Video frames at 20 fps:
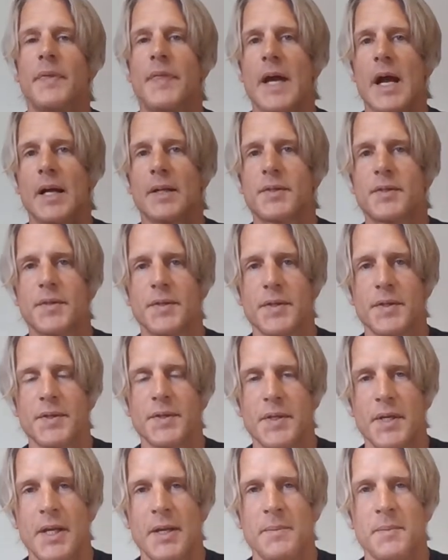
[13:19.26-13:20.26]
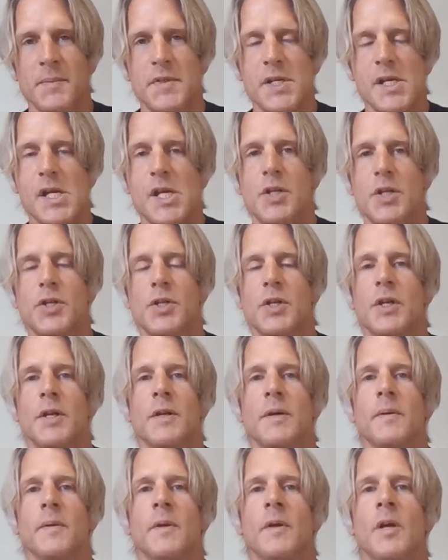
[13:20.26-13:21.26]
That's the same
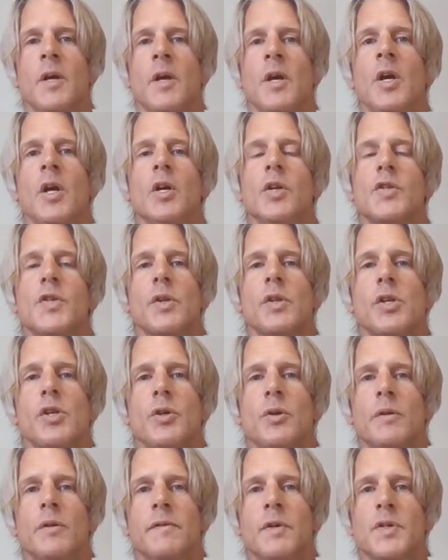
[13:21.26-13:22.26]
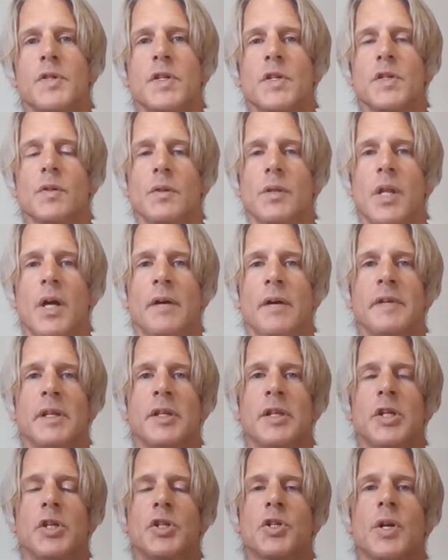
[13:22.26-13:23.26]
teaching. So the universe is
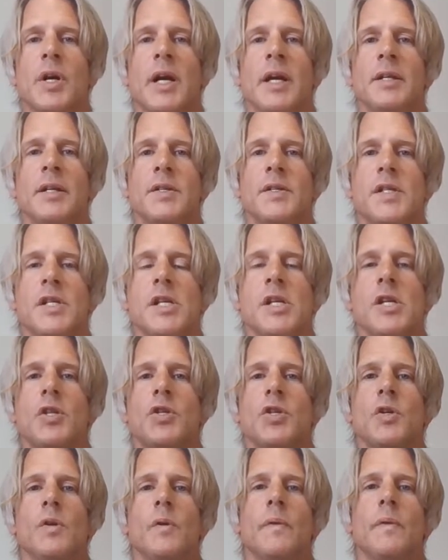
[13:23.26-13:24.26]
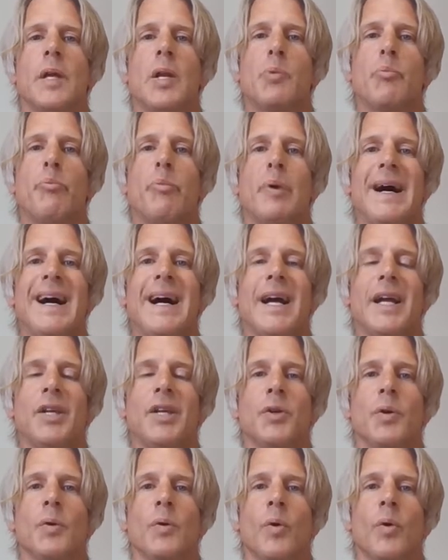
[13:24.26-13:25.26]
lovingly trying to teach you that by
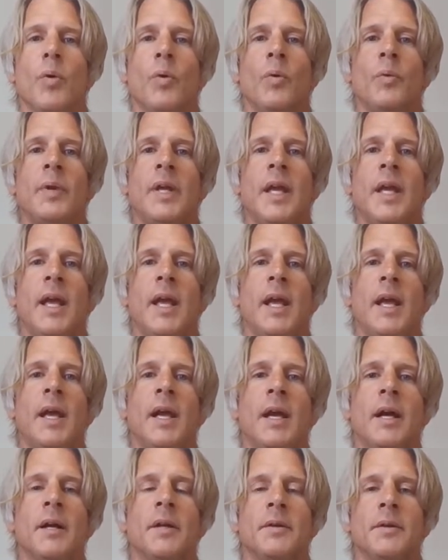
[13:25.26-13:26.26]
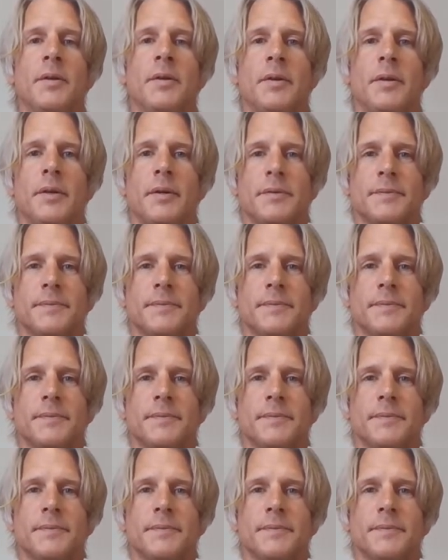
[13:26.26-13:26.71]
your own hand,